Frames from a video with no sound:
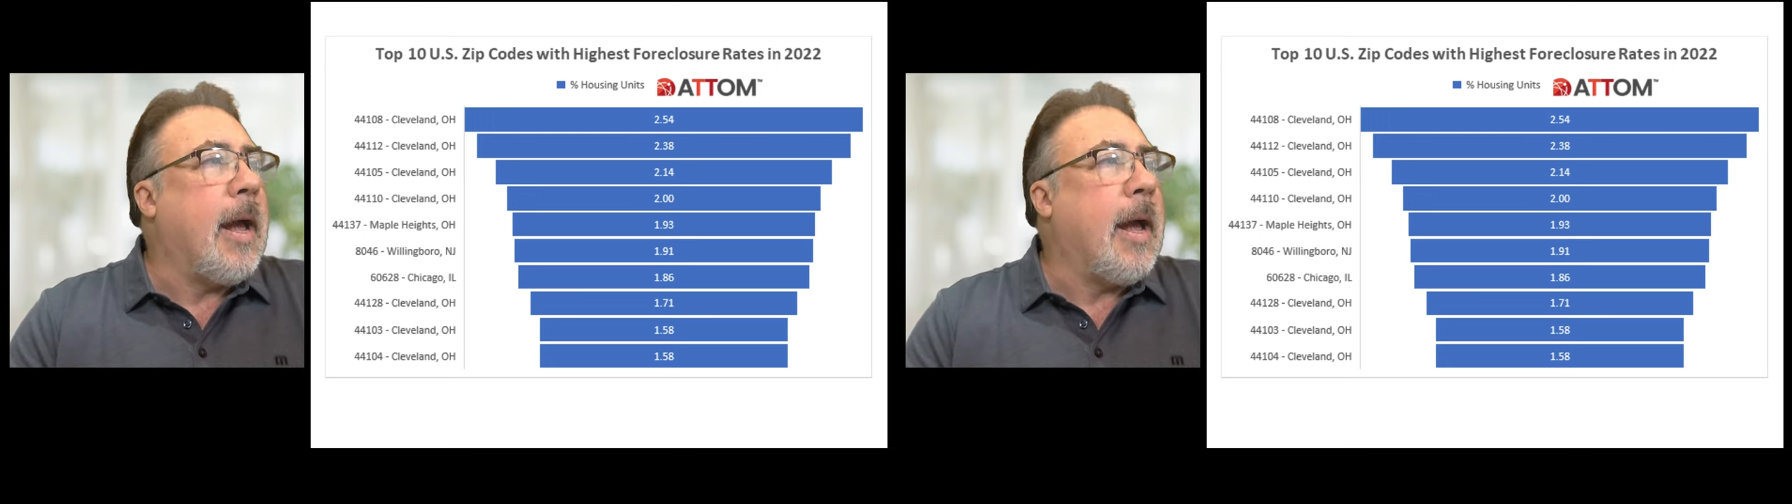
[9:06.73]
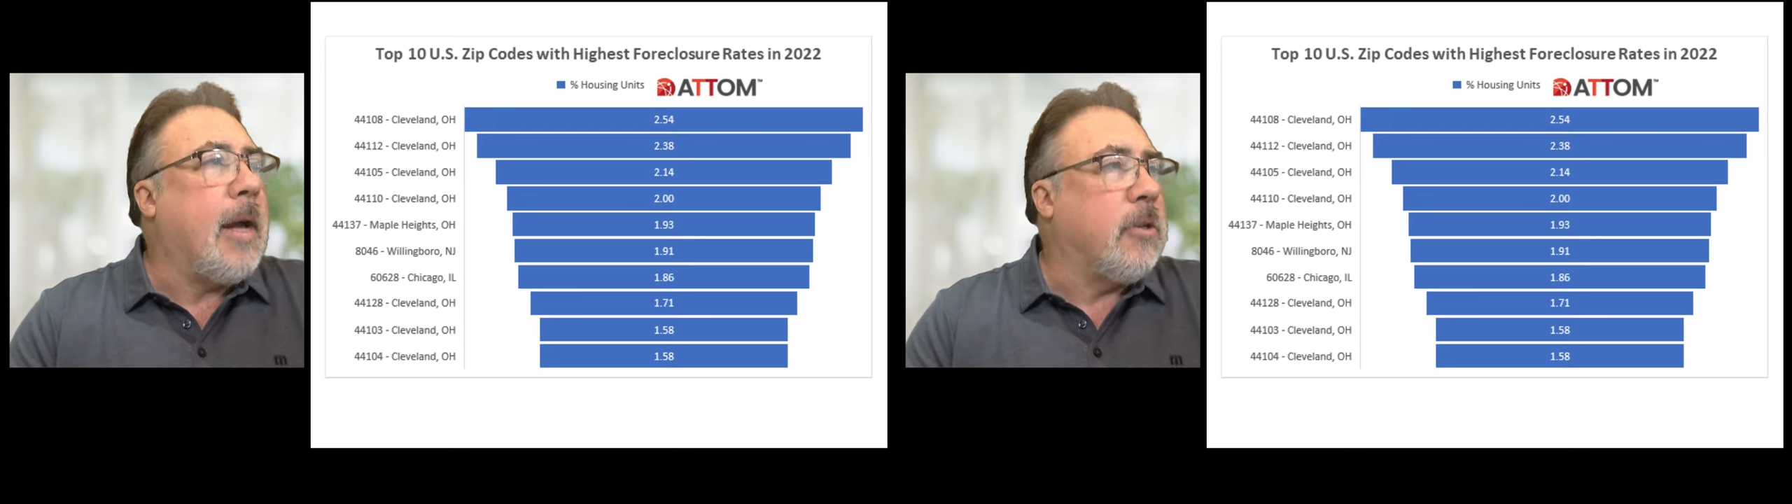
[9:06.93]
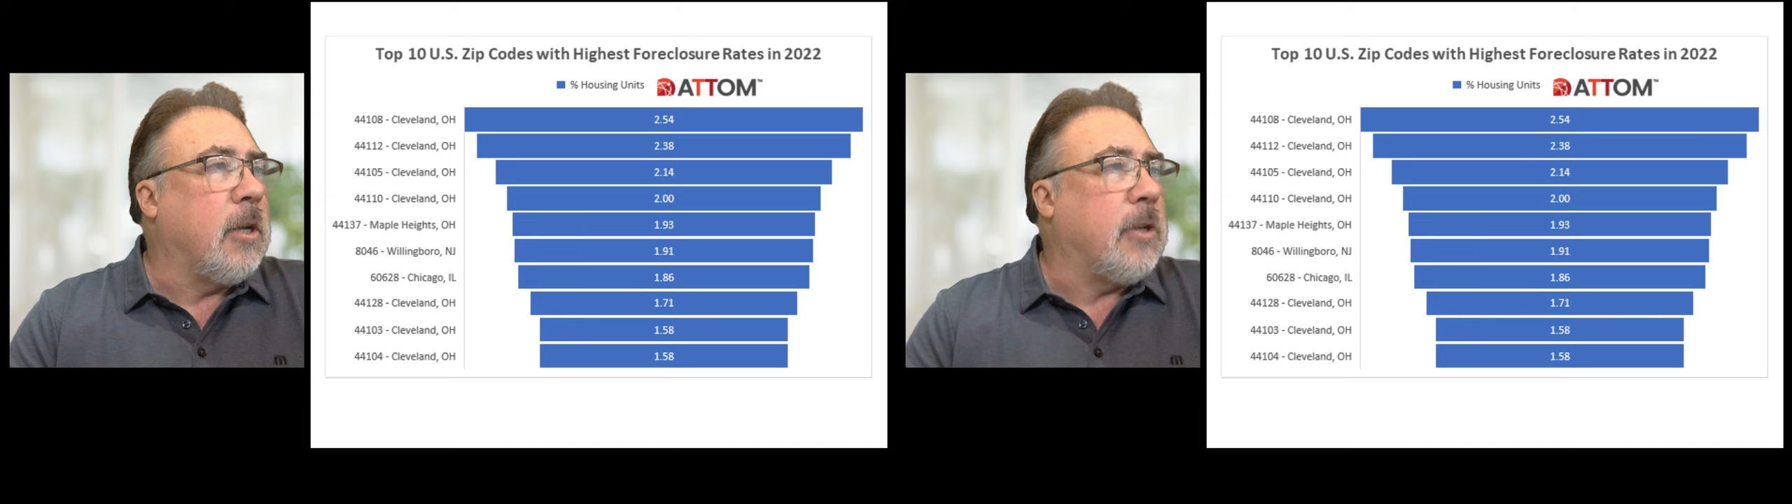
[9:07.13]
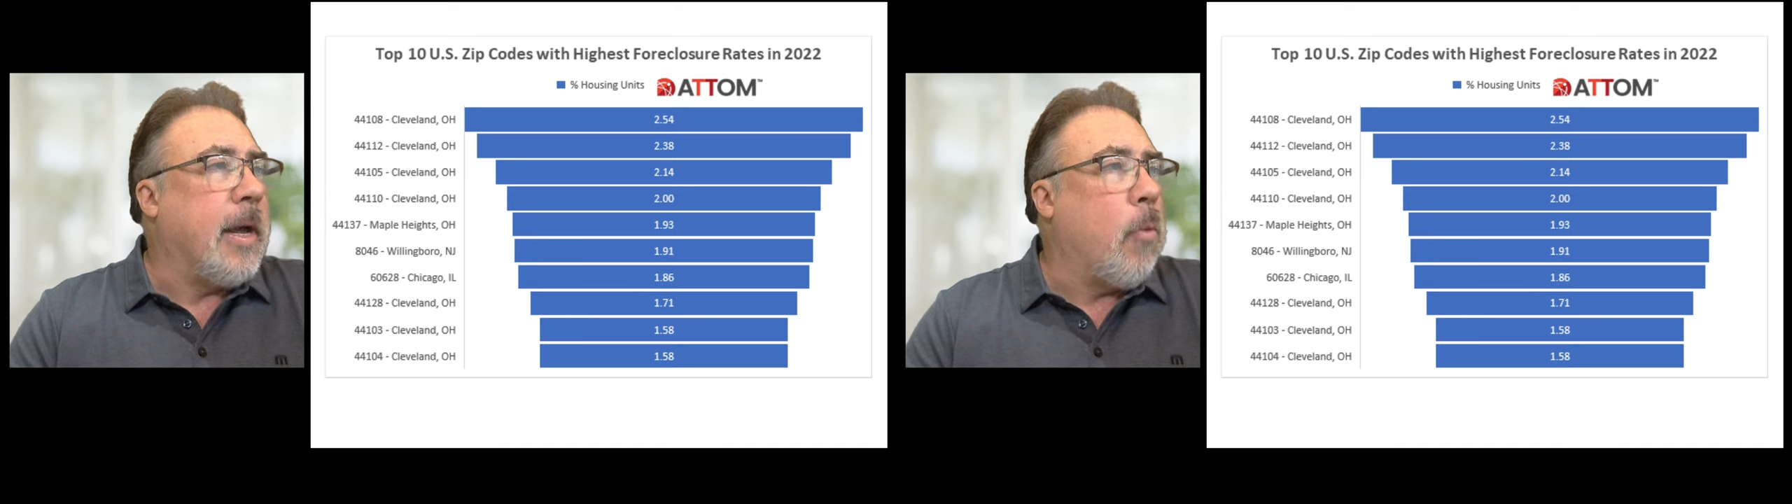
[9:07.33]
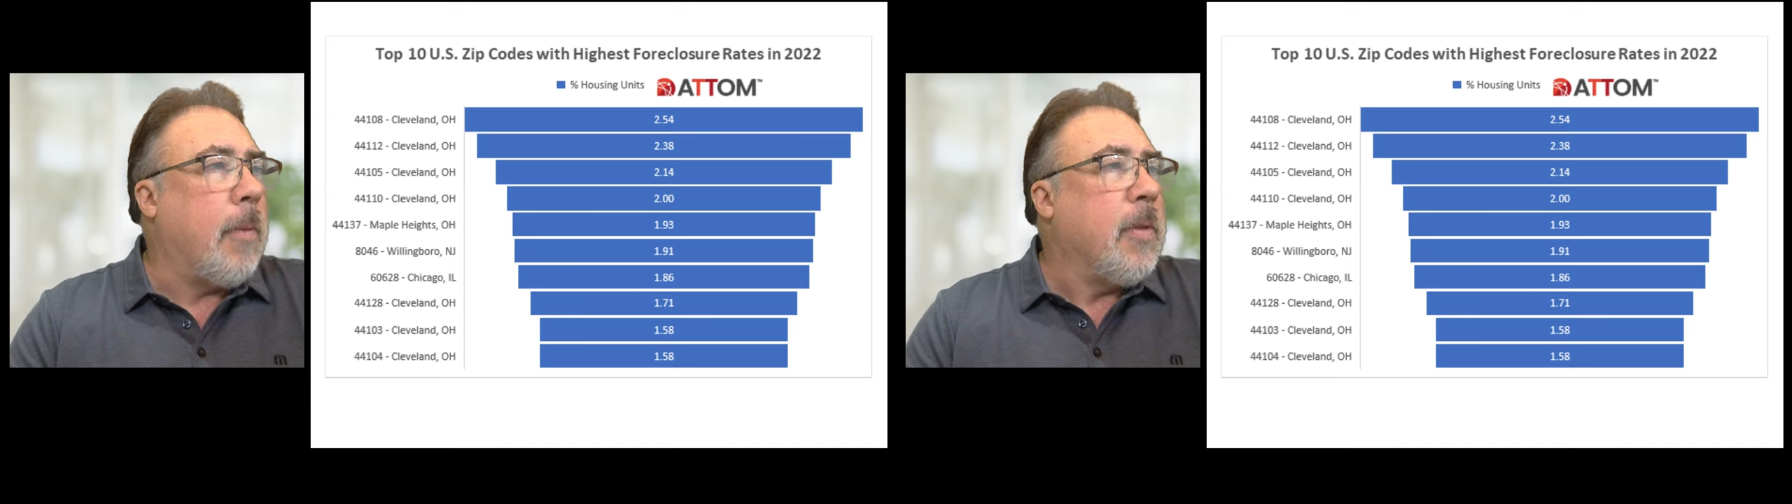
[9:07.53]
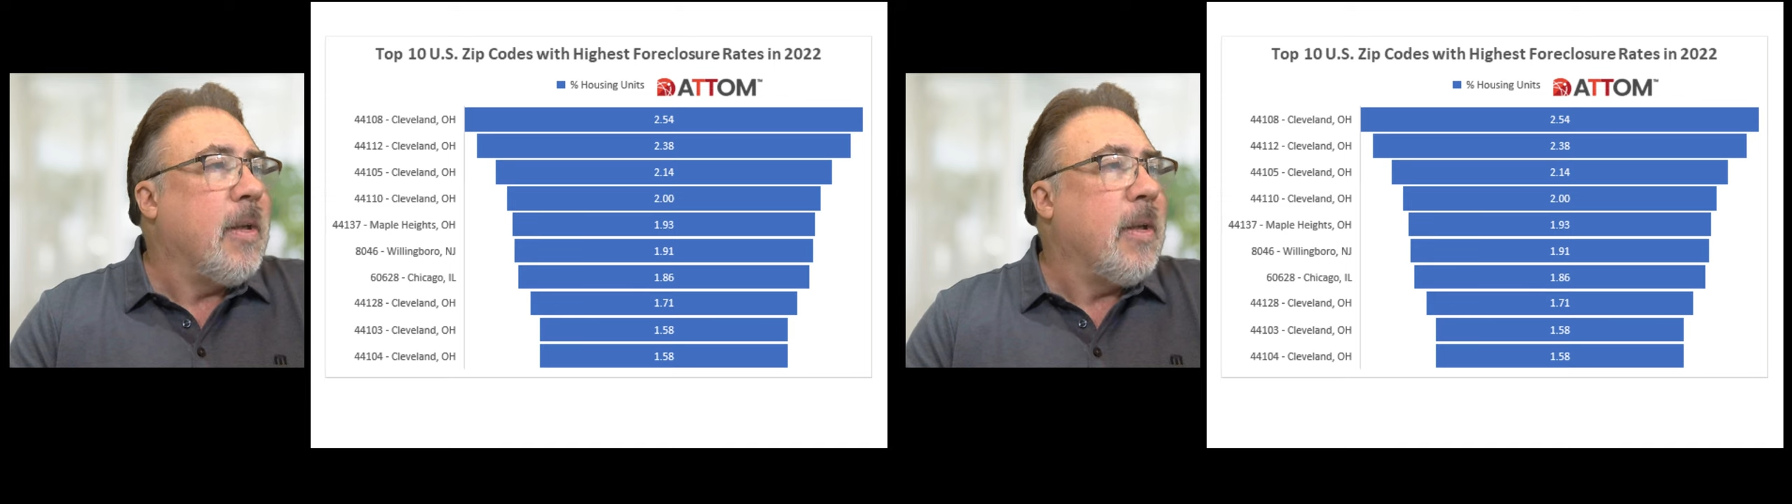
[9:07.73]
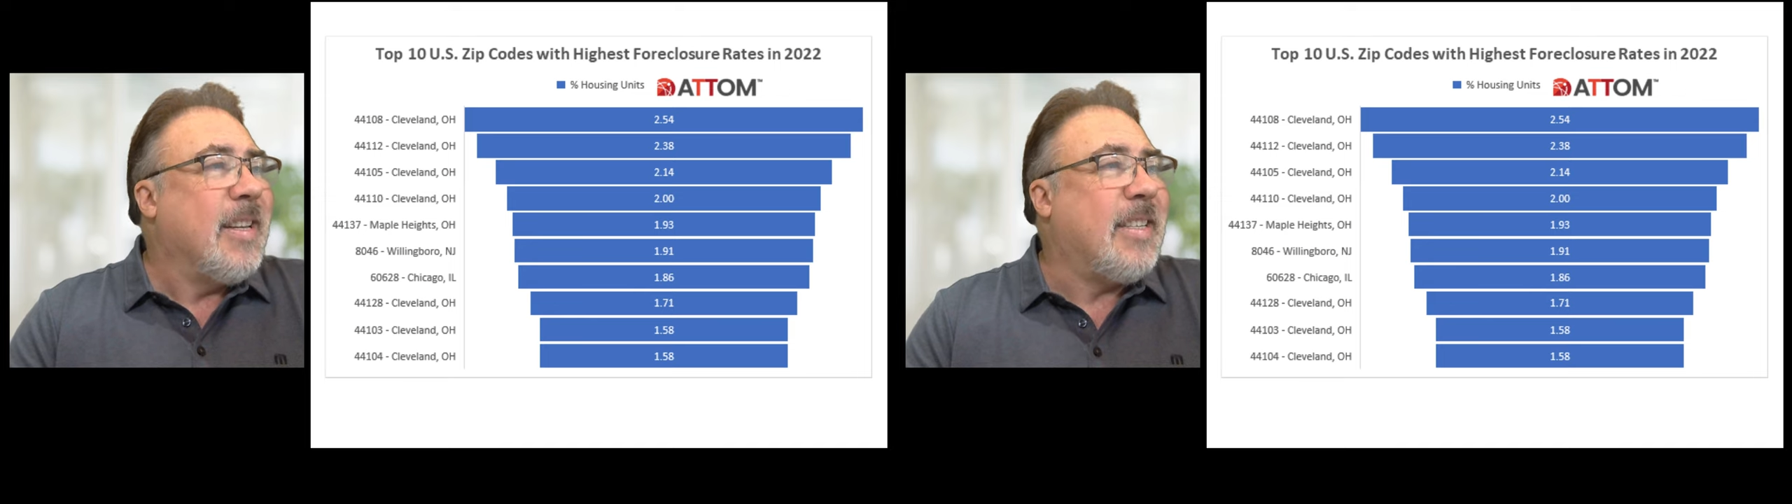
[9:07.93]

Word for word: has looks like what